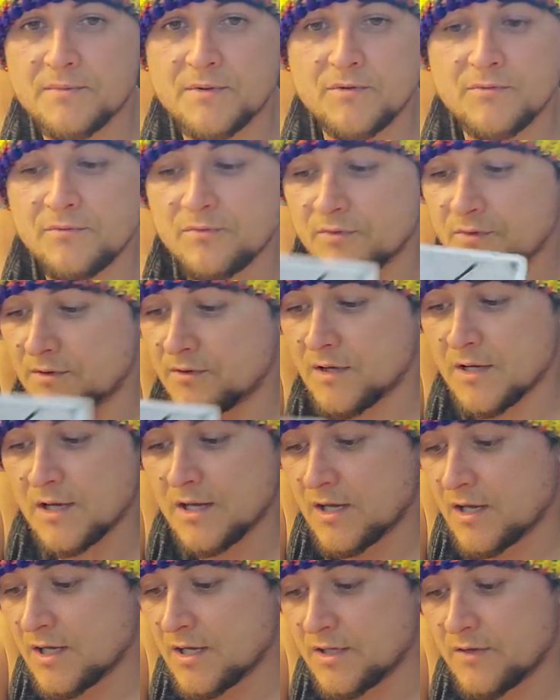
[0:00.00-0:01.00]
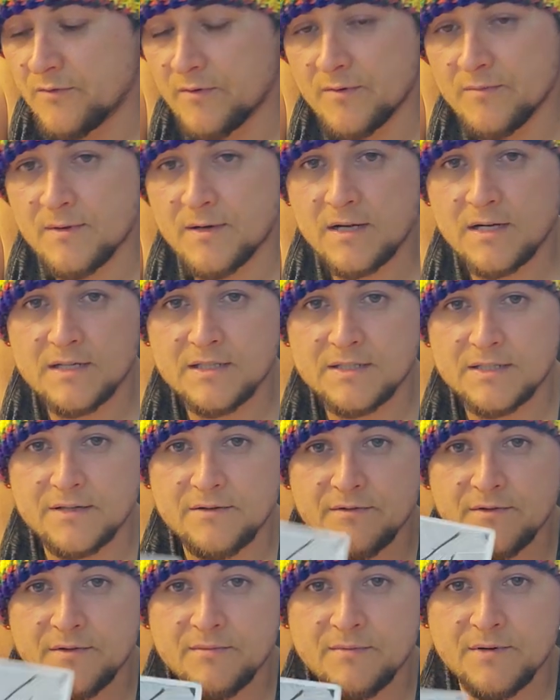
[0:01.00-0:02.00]
You would have been
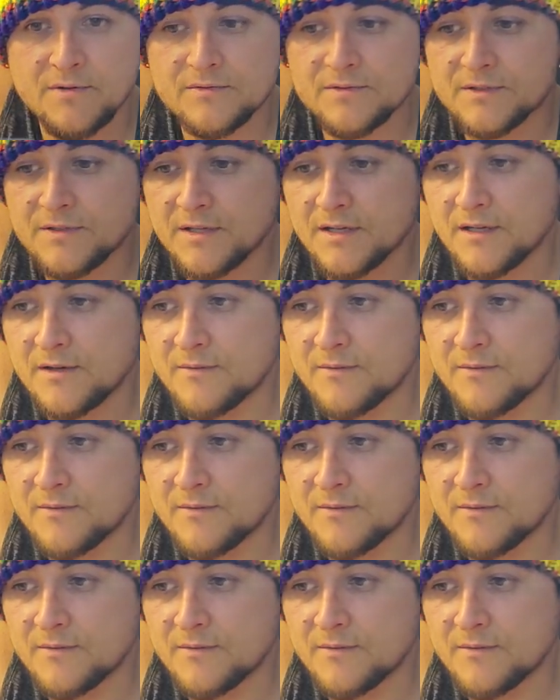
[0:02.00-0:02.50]
considered the most